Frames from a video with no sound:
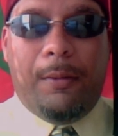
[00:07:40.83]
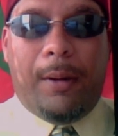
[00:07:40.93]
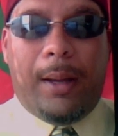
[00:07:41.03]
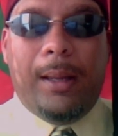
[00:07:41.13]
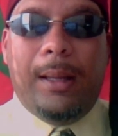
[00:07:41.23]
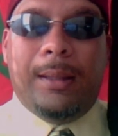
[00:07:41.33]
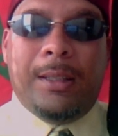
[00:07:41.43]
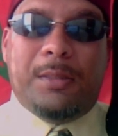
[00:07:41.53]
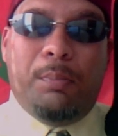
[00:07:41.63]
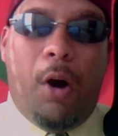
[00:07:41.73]
Right?
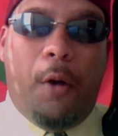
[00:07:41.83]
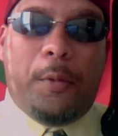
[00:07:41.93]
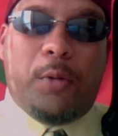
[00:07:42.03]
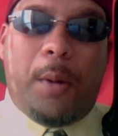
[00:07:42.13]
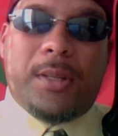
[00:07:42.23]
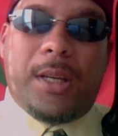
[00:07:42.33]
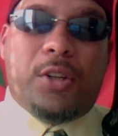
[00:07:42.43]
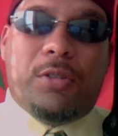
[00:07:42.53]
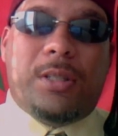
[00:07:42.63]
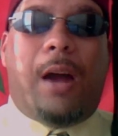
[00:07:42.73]
This Moorish
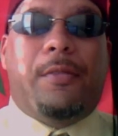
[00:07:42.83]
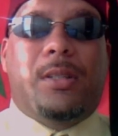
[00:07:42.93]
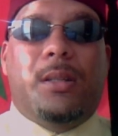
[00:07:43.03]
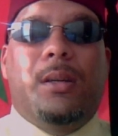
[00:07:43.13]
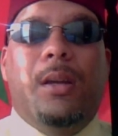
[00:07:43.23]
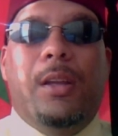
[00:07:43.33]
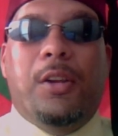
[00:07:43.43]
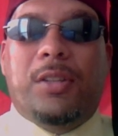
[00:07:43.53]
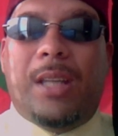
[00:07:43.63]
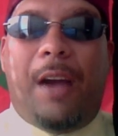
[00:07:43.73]
represents your sovereignty,
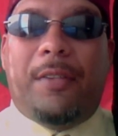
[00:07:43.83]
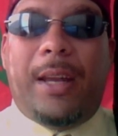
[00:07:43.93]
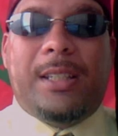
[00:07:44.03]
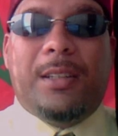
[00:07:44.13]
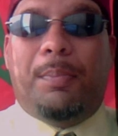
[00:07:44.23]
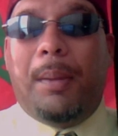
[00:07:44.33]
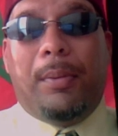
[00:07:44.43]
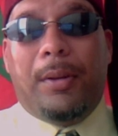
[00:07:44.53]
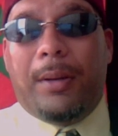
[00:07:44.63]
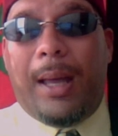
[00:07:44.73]
your sovereign nation of
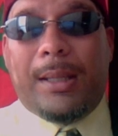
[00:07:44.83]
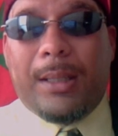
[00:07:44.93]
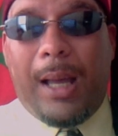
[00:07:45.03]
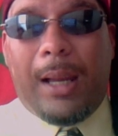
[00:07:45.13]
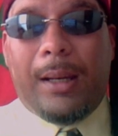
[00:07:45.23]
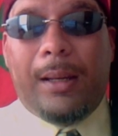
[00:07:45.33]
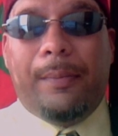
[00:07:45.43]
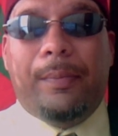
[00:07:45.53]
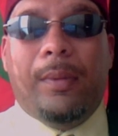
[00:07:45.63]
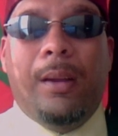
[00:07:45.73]
people, your nationality.
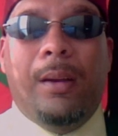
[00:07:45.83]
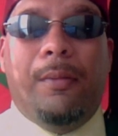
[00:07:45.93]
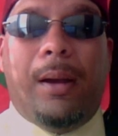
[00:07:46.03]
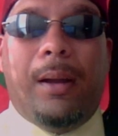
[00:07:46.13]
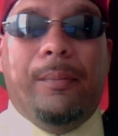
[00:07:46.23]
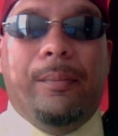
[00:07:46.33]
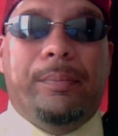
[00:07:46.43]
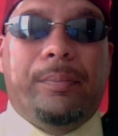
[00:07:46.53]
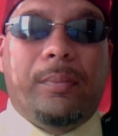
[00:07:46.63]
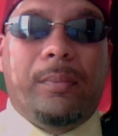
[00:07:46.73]
Right?
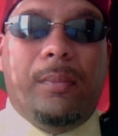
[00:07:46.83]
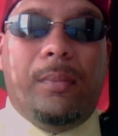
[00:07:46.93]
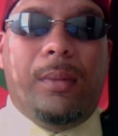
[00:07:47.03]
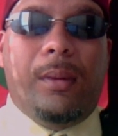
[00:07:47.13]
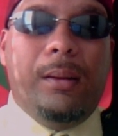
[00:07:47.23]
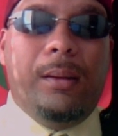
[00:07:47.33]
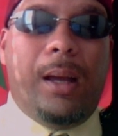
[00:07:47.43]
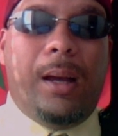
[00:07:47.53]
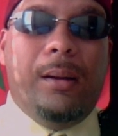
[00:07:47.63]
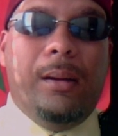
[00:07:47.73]

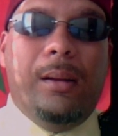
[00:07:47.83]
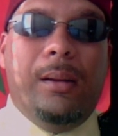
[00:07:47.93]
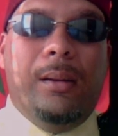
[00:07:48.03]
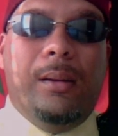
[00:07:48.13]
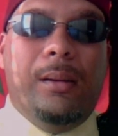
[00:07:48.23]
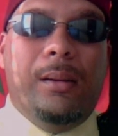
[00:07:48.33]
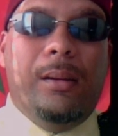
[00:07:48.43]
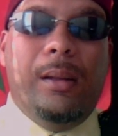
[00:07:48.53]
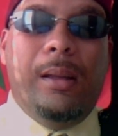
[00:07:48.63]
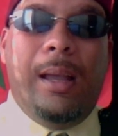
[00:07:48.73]
Now,
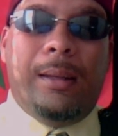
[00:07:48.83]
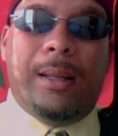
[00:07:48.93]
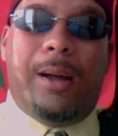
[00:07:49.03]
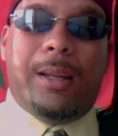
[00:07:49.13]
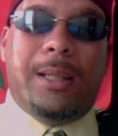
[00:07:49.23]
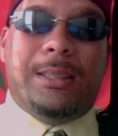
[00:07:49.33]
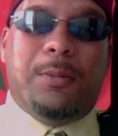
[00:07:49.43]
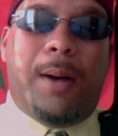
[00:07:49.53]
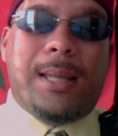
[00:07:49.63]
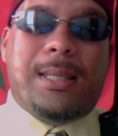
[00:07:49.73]
and all of this
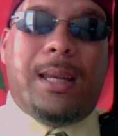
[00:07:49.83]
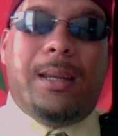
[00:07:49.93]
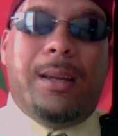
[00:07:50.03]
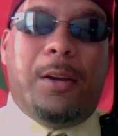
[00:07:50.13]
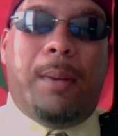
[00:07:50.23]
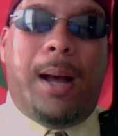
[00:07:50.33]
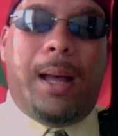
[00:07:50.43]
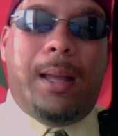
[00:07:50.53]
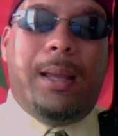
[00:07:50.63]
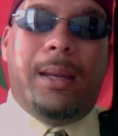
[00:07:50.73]
is why I say it
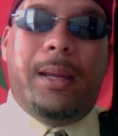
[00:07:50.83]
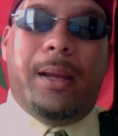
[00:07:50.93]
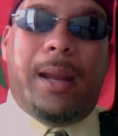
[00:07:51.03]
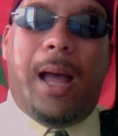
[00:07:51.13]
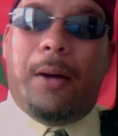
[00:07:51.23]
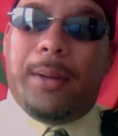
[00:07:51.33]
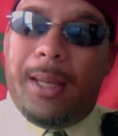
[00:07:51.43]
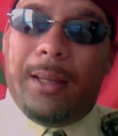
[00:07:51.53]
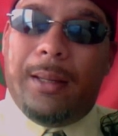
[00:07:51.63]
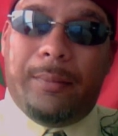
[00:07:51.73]
hereby and here now
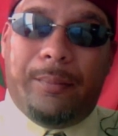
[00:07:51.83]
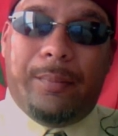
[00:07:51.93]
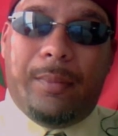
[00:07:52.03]
again.